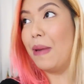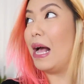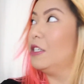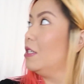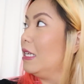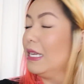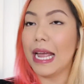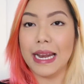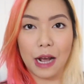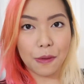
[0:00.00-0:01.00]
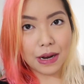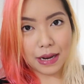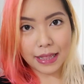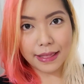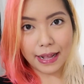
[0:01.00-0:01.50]
I'm actually an hour
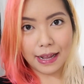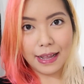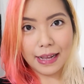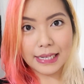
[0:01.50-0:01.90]
late na.